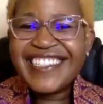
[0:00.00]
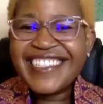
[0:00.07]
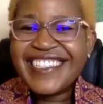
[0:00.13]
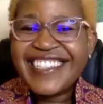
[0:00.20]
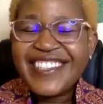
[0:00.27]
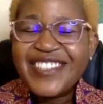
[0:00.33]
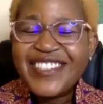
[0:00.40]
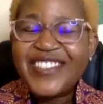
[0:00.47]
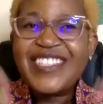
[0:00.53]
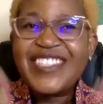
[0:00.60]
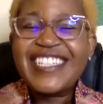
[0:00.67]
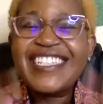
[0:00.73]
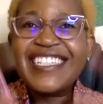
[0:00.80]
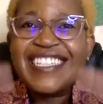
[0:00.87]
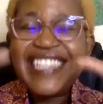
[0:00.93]
Yeah, so
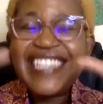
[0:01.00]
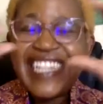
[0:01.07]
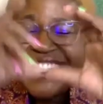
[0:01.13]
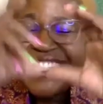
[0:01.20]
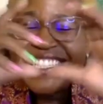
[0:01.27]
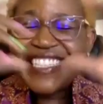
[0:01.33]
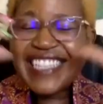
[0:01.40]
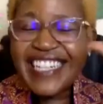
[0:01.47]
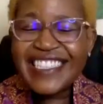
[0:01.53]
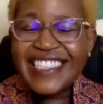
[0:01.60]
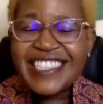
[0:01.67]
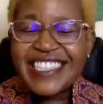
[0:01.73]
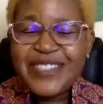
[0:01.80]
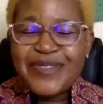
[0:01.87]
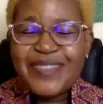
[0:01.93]
create
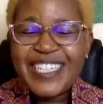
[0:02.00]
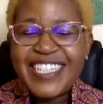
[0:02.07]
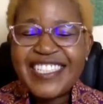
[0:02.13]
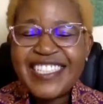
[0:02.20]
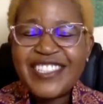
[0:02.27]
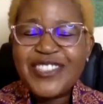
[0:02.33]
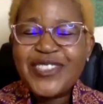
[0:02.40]
that image.